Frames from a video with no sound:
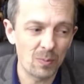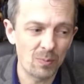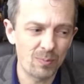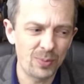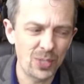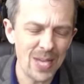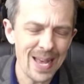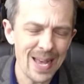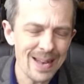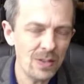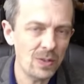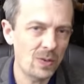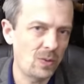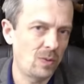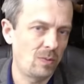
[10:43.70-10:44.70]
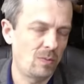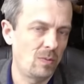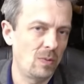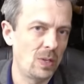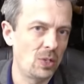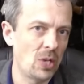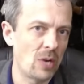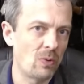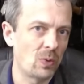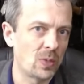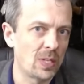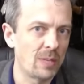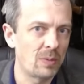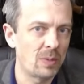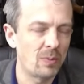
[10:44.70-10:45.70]
tend, in general
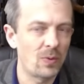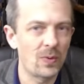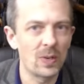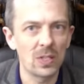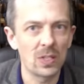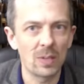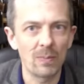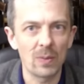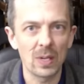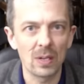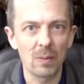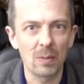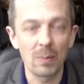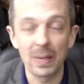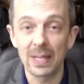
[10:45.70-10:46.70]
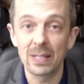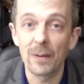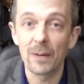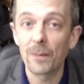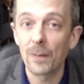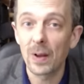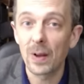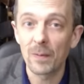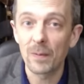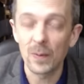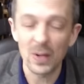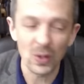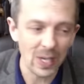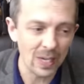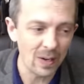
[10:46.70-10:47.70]
terms, to prefer something completely different if we're
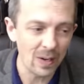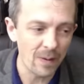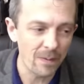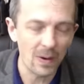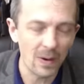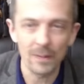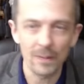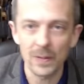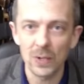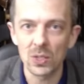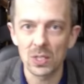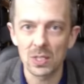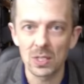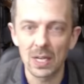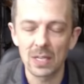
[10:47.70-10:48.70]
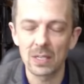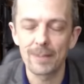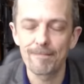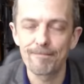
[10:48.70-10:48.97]
looking at a far future setting.